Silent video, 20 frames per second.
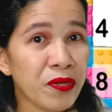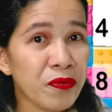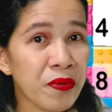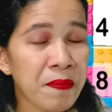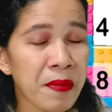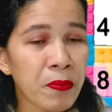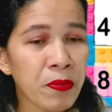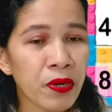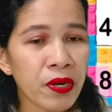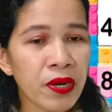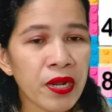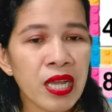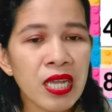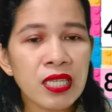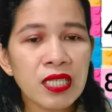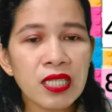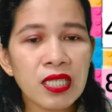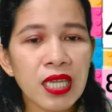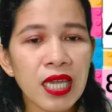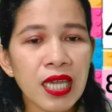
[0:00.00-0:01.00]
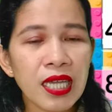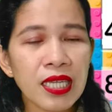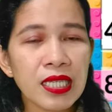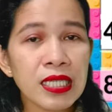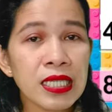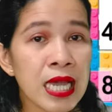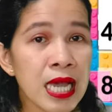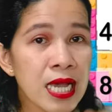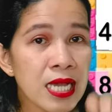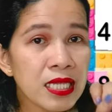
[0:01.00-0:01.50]
remember, 6,
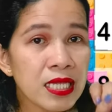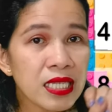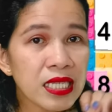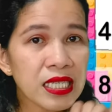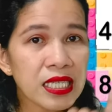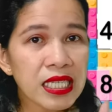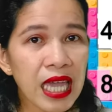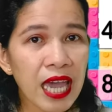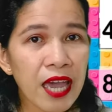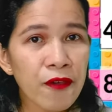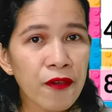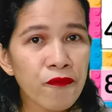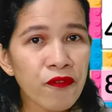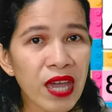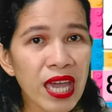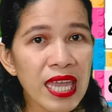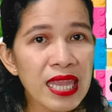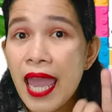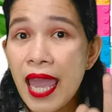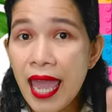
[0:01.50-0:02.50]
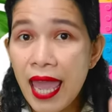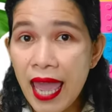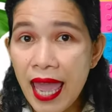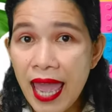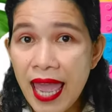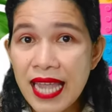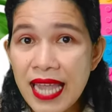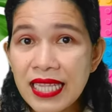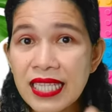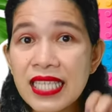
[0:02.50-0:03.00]
7,
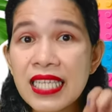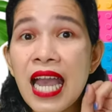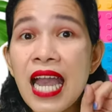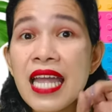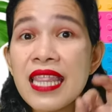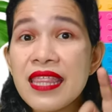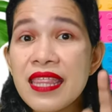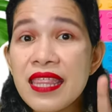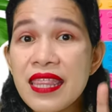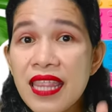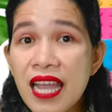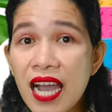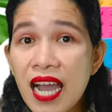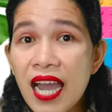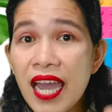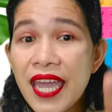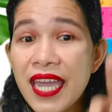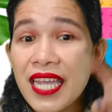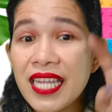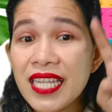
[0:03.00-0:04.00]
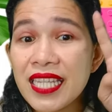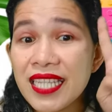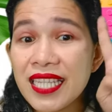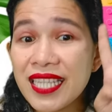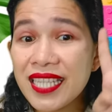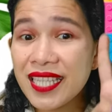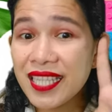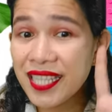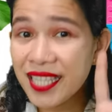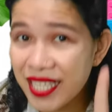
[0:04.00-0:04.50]
8,
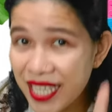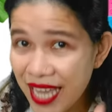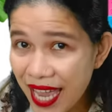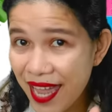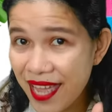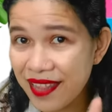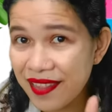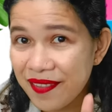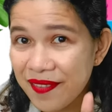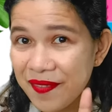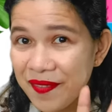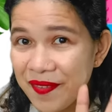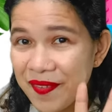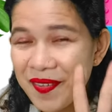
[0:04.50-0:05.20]
9, 10.